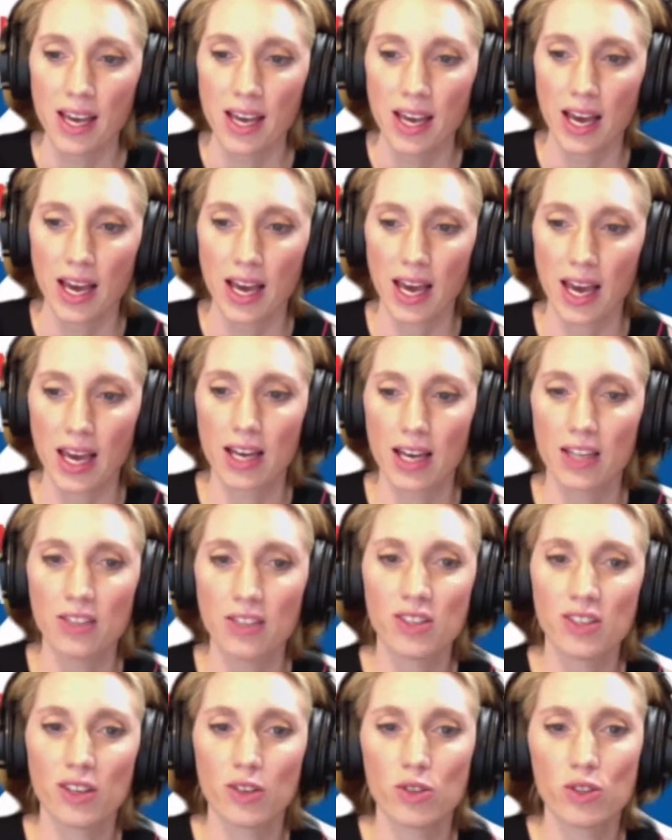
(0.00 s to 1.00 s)

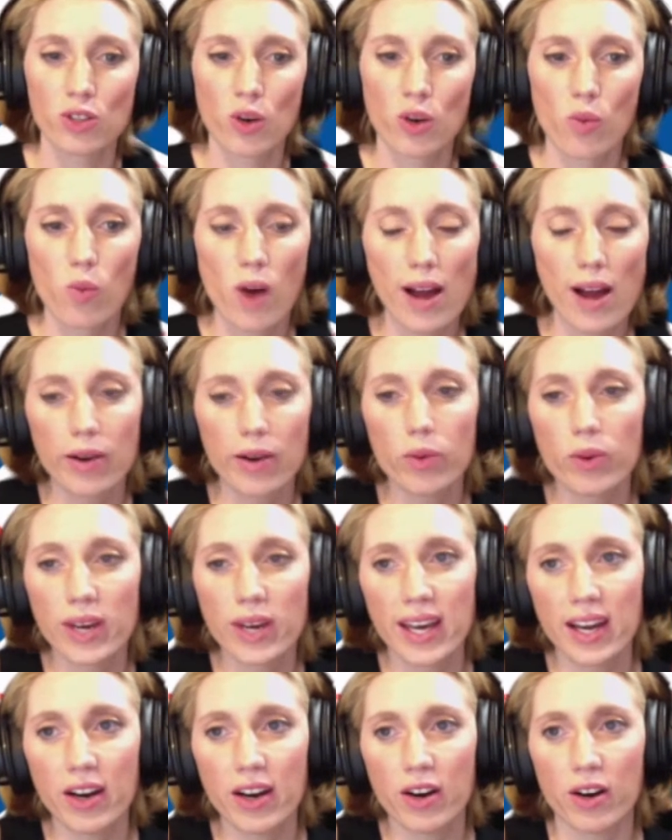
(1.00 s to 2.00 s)
And so why are
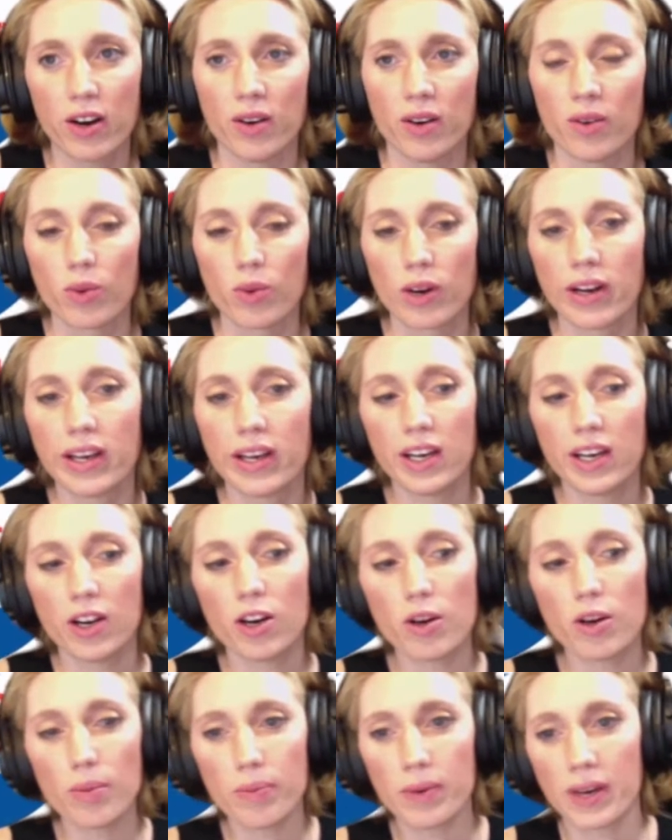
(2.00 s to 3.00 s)
we here? We're
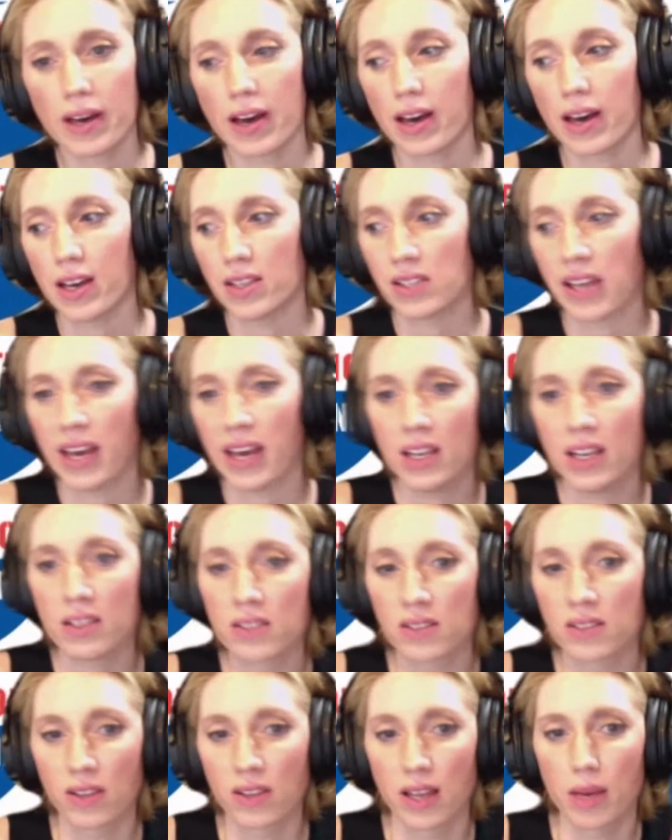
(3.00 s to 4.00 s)
here because
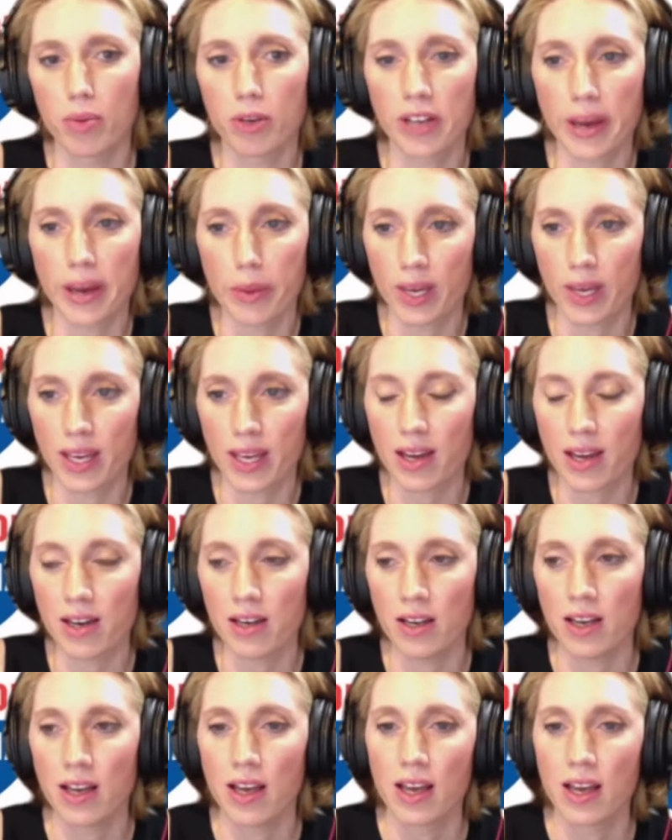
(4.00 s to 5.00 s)
it's Labor Day weekend,
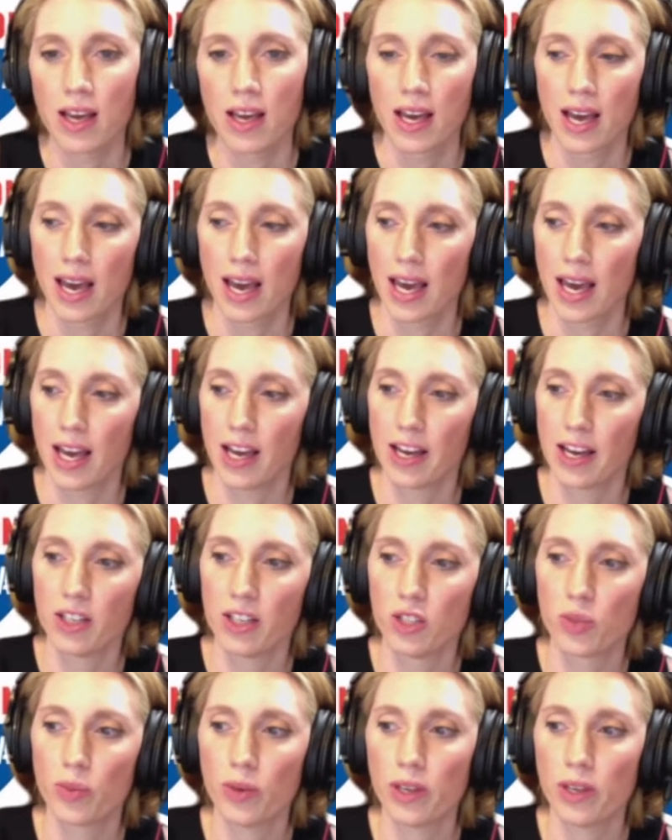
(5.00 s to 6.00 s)

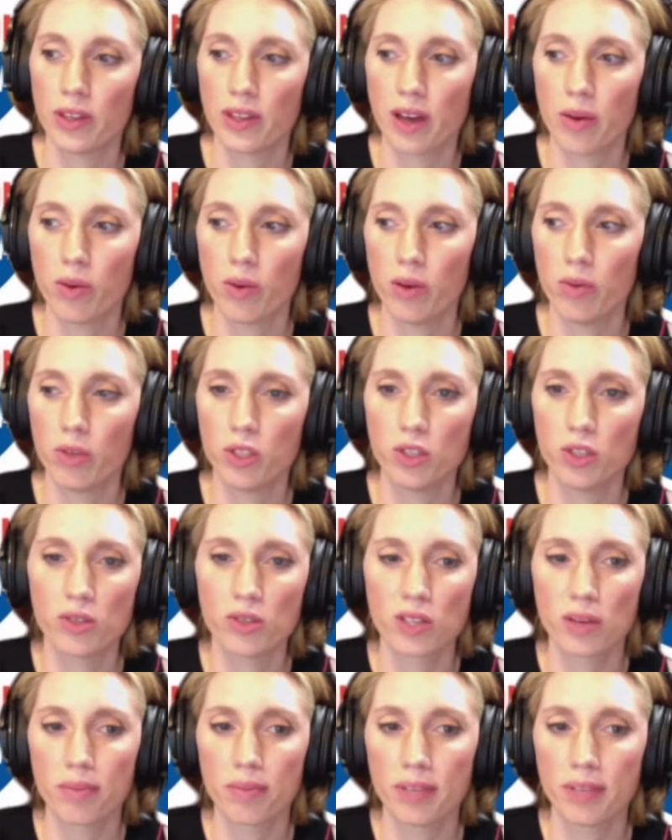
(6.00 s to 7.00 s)
and we thought we would do
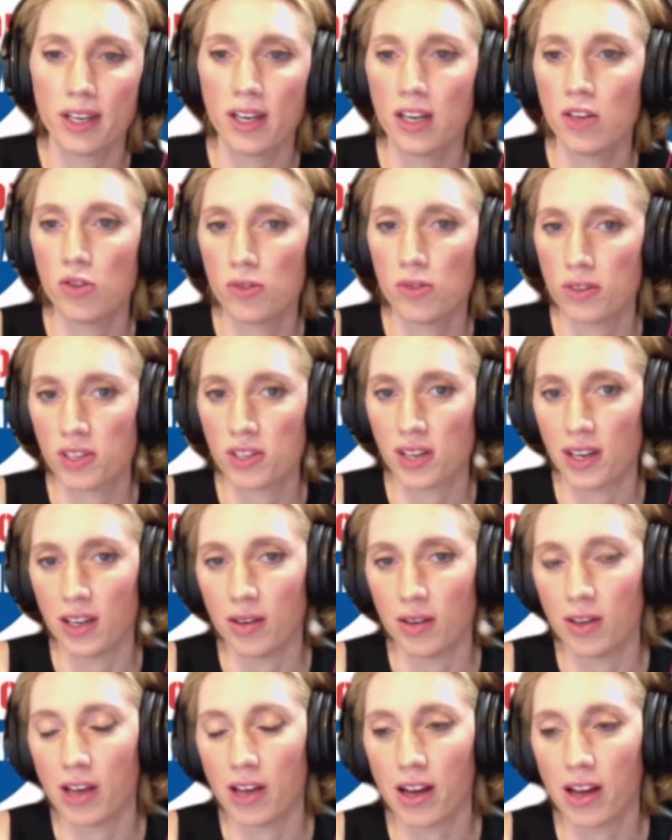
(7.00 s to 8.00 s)
something interesting.
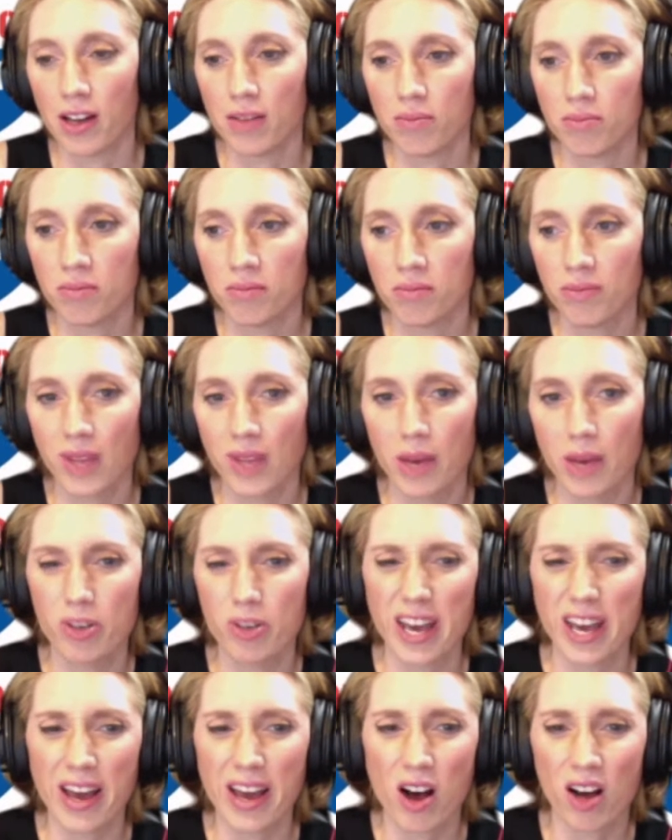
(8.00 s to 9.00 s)
Labor
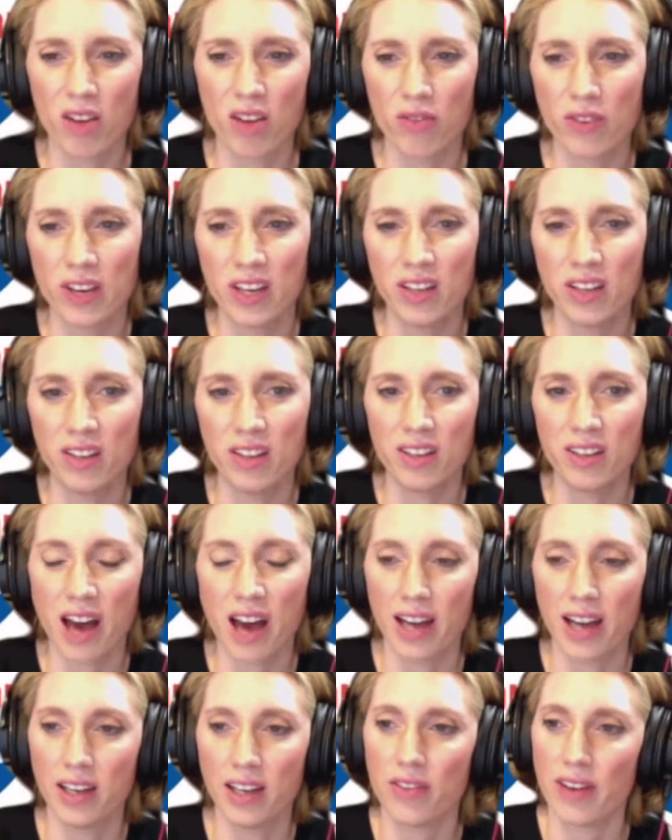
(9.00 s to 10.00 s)
Day often
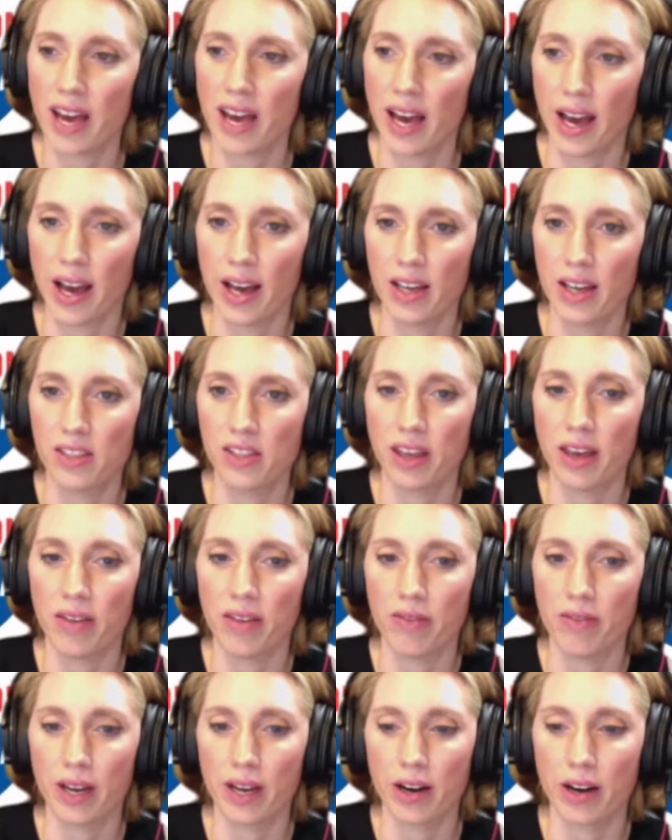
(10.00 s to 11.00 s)
kind of has a
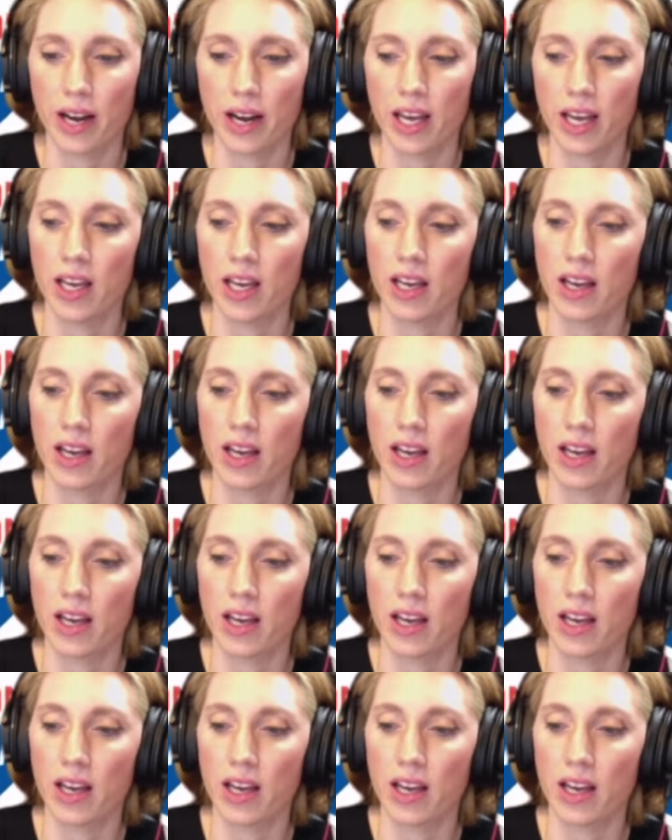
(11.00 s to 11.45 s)
very